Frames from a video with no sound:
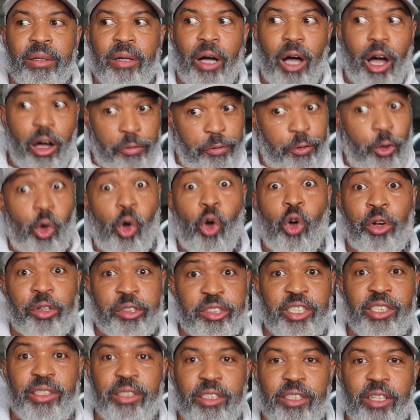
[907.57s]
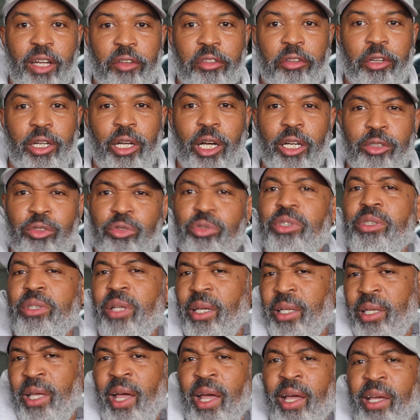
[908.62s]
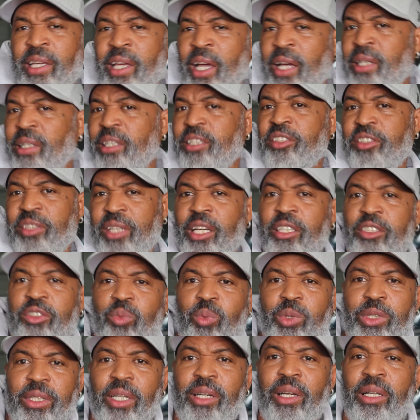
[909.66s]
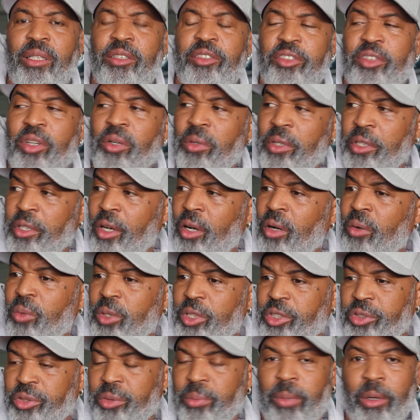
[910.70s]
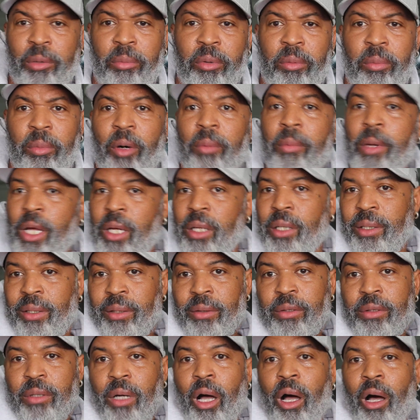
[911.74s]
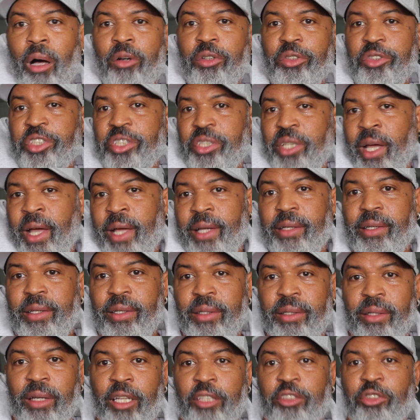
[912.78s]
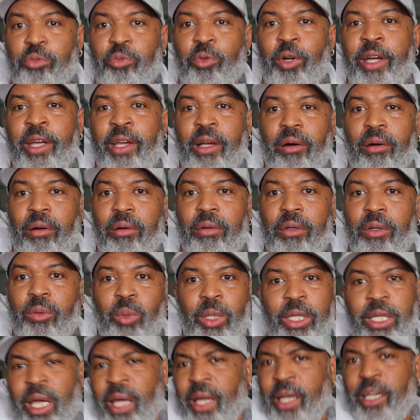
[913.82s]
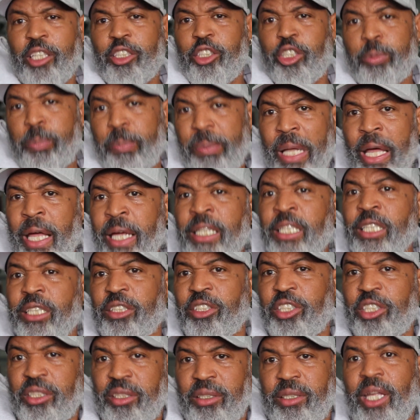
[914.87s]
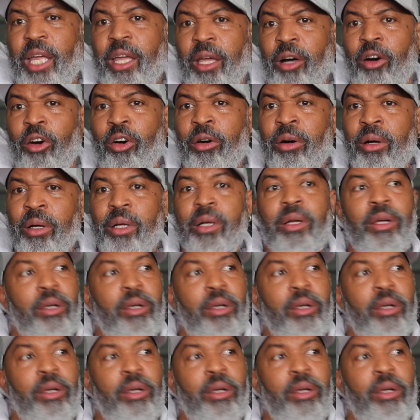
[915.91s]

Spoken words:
of course, in another country is like, yeah, let's test what the hell is going on with you. Boom, boom, boom. Oh shit, it's real. We can't explain it still,